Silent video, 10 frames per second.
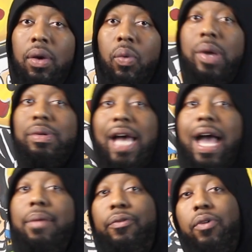we was
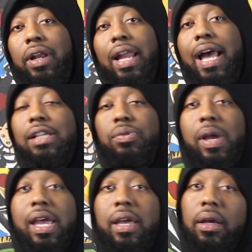hyped for it last
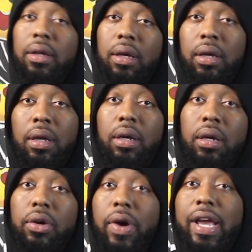week.
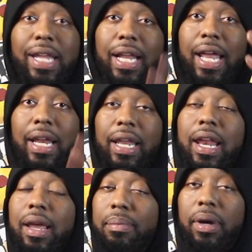Great that they did
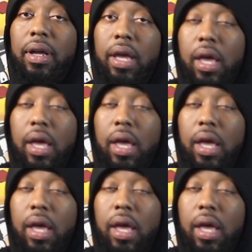it, but